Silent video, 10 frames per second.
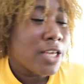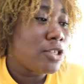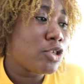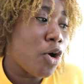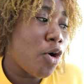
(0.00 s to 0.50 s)

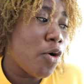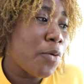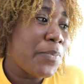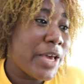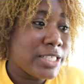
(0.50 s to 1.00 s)

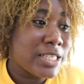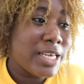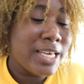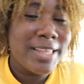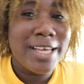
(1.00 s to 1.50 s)
So
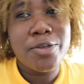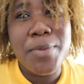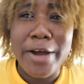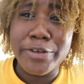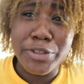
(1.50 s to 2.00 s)
basically that's what
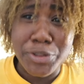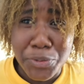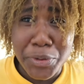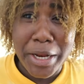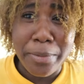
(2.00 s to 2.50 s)
we are going to
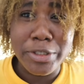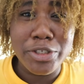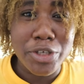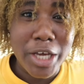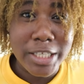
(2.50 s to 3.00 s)
do, and I'm going to
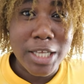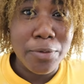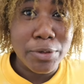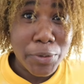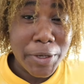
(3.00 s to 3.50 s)
show you guys how
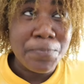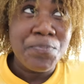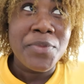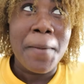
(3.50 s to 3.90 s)
we do it.